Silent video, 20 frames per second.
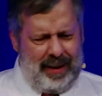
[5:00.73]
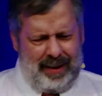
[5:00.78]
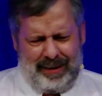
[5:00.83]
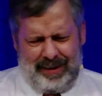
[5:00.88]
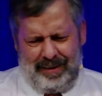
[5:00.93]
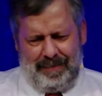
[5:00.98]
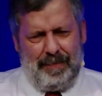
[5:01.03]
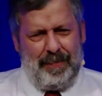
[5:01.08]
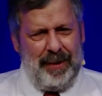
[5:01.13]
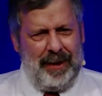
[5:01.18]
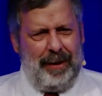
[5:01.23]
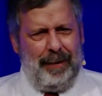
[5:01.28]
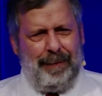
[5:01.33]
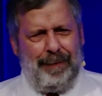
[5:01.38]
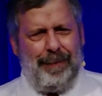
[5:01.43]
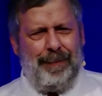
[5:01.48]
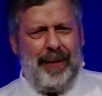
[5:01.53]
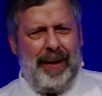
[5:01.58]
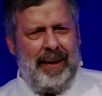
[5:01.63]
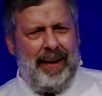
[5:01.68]
a little bit of
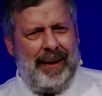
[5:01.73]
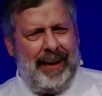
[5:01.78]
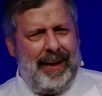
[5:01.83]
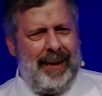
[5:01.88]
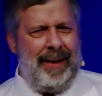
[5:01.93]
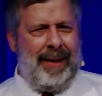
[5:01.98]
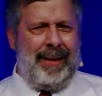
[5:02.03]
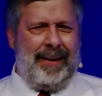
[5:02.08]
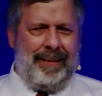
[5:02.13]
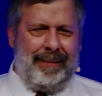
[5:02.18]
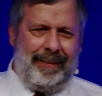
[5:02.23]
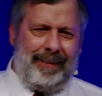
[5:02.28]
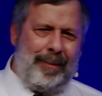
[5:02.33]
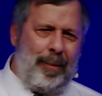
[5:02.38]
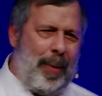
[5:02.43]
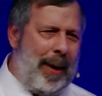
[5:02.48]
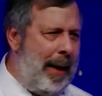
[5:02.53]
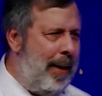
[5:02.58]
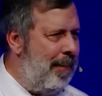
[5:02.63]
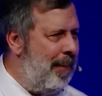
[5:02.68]
fiddling and
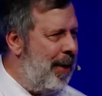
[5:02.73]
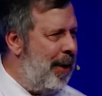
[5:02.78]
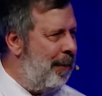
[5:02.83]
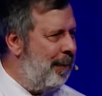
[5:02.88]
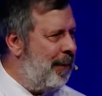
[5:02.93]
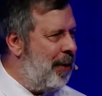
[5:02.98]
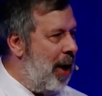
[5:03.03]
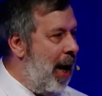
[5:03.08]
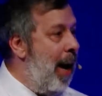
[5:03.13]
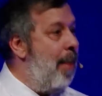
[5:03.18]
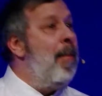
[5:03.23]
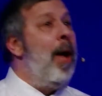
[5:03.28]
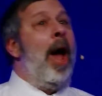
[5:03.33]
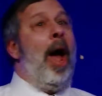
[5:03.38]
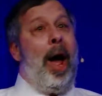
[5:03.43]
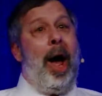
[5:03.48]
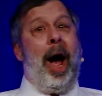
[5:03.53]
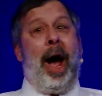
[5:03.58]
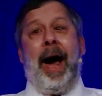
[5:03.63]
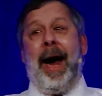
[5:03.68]
quite a bit of time,
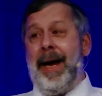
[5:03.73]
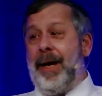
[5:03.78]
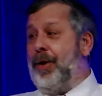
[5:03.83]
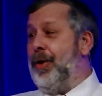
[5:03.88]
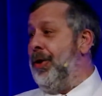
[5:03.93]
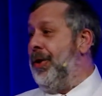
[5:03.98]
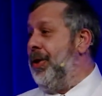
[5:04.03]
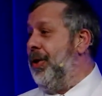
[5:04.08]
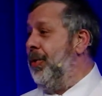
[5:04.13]
I could